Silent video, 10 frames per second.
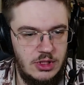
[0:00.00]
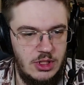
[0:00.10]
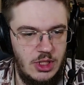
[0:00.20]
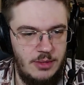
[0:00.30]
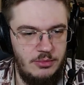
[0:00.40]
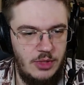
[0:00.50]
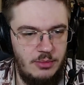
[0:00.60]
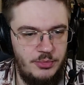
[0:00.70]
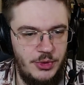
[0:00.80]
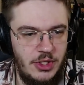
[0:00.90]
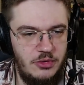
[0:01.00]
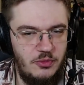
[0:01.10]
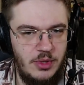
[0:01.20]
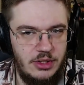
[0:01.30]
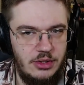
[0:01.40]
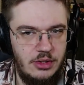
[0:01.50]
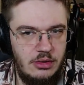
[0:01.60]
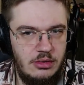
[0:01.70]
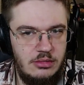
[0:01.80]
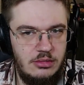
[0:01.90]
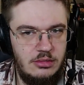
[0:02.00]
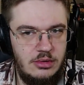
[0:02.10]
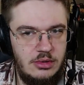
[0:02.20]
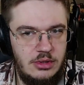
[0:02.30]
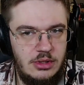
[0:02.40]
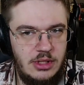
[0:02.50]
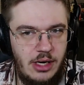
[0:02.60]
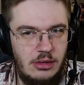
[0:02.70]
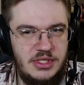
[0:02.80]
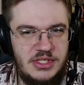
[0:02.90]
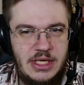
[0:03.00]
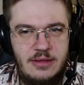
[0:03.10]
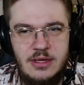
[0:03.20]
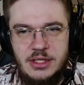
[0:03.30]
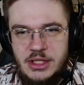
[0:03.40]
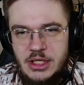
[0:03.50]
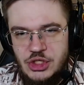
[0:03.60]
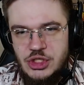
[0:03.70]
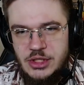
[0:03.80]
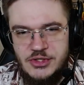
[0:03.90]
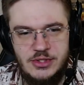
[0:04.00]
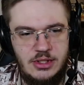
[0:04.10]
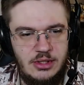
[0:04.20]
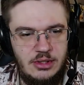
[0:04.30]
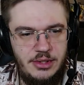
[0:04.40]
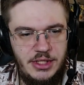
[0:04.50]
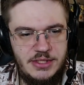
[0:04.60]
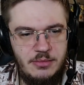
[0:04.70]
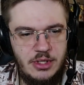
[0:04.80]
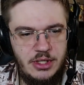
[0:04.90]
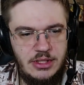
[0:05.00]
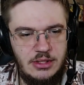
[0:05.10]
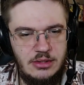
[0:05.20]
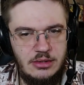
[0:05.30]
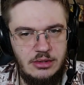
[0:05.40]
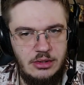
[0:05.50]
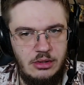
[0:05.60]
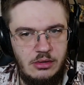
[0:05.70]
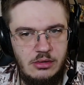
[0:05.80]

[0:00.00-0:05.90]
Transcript: I'm proud of my girl. I always said that Hitch is a smart girl.